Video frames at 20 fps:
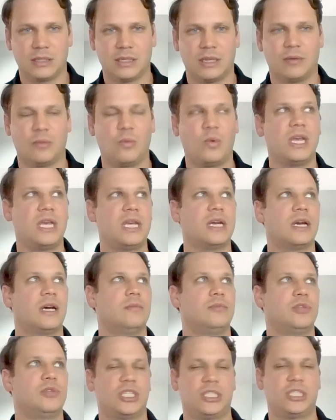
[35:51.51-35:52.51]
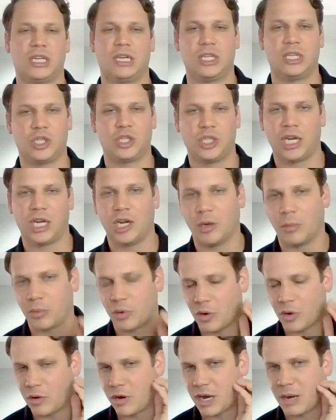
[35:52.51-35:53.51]
And we just initiated a
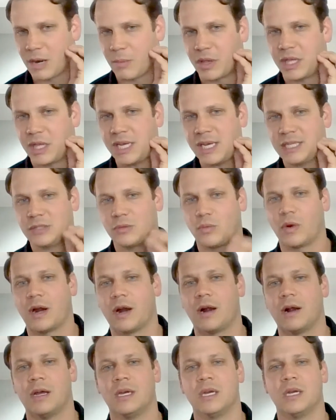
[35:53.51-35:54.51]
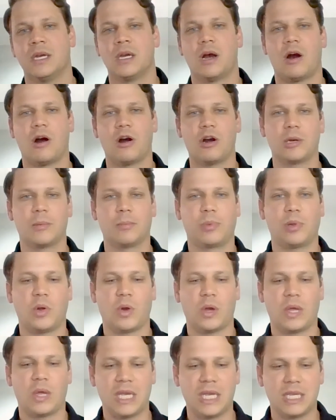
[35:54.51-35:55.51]
program with us where our
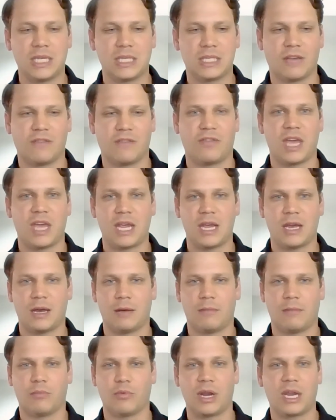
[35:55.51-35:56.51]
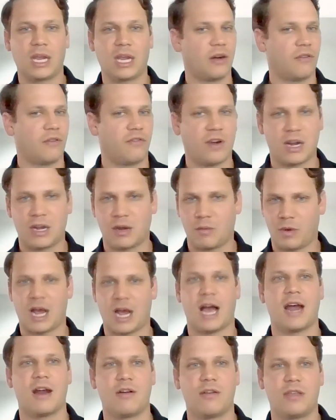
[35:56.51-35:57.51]
employees, if they bring in a friend and we
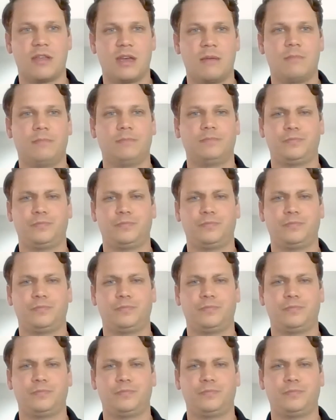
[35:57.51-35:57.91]
hire them,